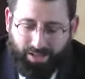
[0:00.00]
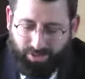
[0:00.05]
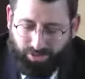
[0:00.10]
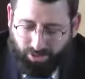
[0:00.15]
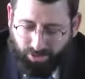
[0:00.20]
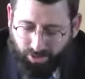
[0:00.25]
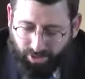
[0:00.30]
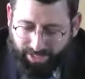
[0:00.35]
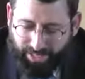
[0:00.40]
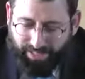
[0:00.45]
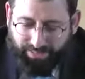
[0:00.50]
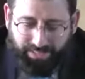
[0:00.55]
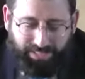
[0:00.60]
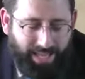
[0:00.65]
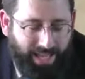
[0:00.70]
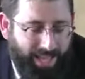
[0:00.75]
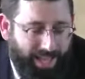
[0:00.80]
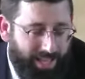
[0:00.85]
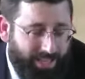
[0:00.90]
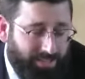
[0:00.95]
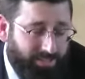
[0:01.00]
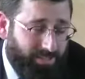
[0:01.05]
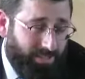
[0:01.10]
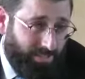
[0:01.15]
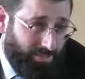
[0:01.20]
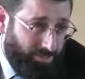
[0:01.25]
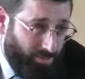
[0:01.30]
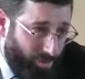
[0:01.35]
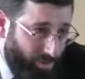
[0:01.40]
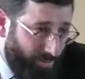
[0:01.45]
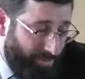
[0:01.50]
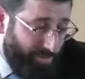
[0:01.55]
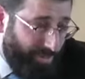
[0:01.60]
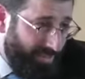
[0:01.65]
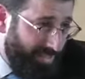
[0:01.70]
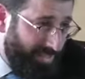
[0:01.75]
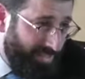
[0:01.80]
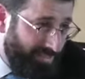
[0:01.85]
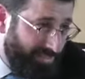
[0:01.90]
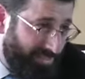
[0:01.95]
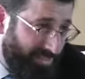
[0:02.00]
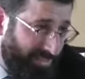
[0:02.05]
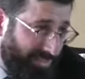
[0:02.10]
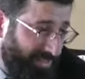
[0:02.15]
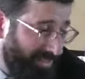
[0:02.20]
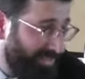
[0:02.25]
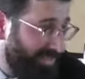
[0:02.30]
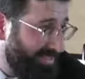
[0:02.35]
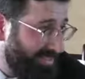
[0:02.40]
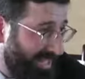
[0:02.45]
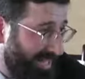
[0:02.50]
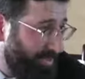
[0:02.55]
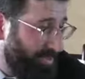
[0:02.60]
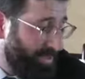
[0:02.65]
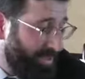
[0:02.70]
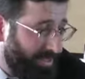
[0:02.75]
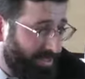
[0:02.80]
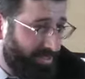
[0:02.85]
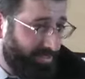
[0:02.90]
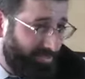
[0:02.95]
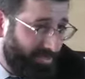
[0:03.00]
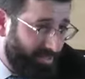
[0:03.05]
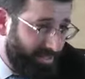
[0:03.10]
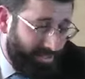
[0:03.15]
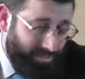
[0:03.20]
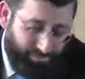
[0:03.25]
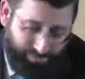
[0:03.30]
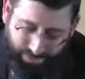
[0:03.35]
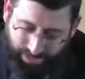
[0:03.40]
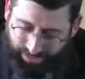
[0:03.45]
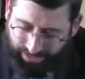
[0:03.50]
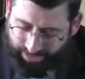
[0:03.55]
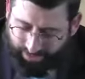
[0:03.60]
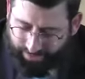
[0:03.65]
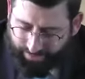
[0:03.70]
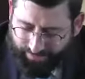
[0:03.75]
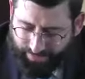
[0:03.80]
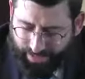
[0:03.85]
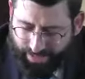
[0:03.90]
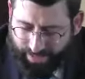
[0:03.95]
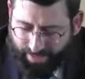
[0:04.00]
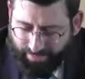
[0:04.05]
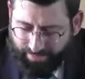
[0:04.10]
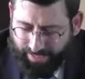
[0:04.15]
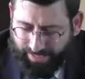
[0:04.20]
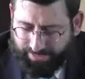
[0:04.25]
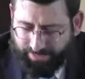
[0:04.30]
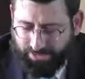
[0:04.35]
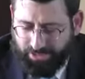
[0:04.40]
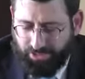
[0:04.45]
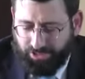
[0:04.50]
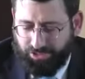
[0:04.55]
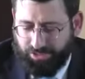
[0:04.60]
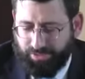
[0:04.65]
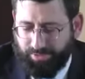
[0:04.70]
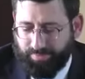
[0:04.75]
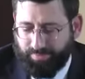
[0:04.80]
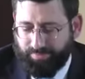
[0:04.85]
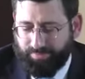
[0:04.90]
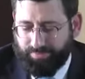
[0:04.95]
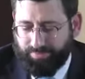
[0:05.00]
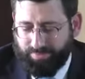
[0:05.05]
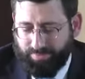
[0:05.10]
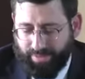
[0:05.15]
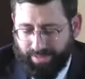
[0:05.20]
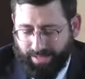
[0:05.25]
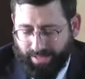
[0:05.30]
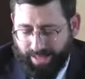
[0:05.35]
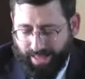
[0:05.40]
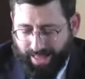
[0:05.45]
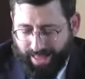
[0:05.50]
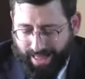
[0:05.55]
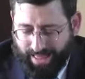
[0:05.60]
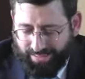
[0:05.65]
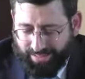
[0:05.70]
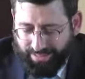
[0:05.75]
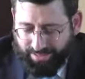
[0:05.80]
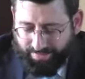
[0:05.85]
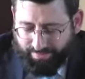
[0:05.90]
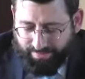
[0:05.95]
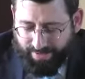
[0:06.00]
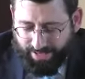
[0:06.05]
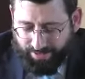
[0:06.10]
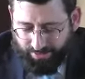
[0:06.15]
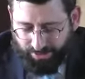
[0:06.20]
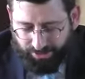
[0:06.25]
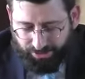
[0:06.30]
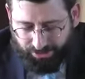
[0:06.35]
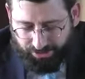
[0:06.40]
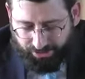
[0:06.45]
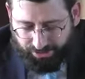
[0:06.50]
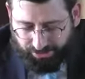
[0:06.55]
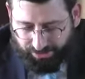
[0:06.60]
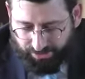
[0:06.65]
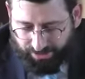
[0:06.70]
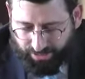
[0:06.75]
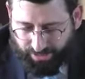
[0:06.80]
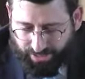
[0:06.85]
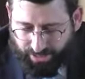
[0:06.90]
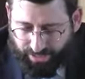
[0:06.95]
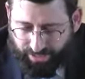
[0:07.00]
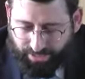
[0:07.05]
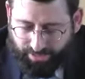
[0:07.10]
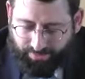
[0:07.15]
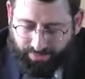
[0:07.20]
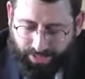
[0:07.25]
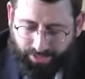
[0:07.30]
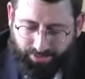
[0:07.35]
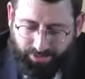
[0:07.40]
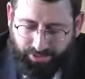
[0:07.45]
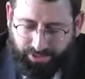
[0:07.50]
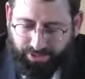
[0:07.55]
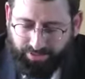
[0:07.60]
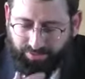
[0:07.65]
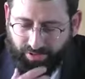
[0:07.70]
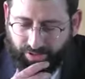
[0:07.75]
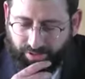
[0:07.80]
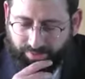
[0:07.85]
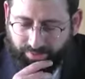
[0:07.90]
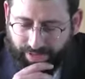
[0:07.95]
look at the ant, don't be lazy? Is that really a very compelling message? And then the Medrash, the Medrash in Dvarim